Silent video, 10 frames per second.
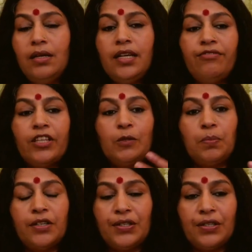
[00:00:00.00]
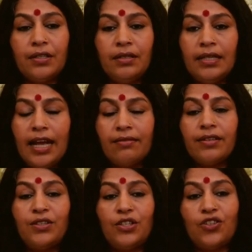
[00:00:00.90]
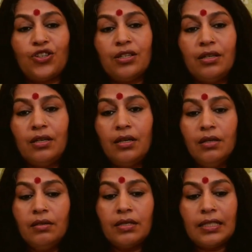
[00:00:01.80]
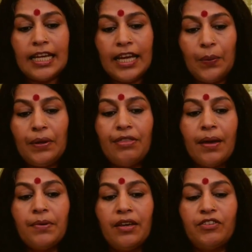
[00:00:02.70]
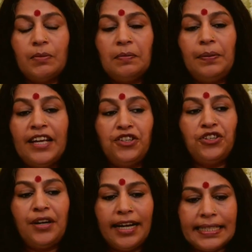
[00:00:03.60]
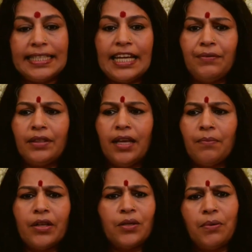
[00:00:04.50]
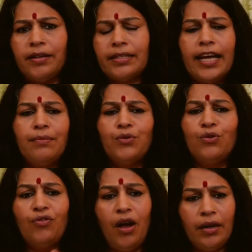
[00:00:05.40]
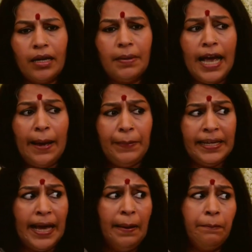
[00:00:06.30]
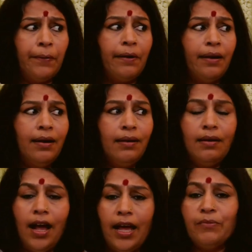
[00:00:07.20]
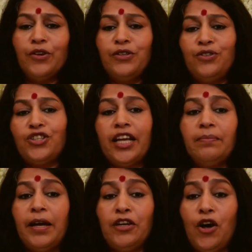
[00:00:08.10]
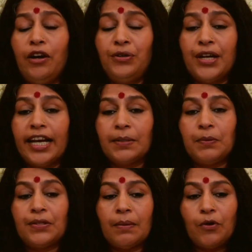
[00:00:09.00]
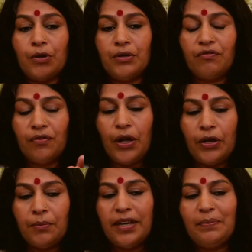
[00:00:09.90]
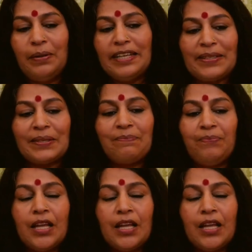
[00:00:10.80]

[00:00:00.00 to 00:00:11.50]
If this person and this teacher, staying with them gives me pleasure, I stay with them. Otherwise, I move on. I'm a happy camper. I'm going to change my contracts because I'm going to follow my bliss.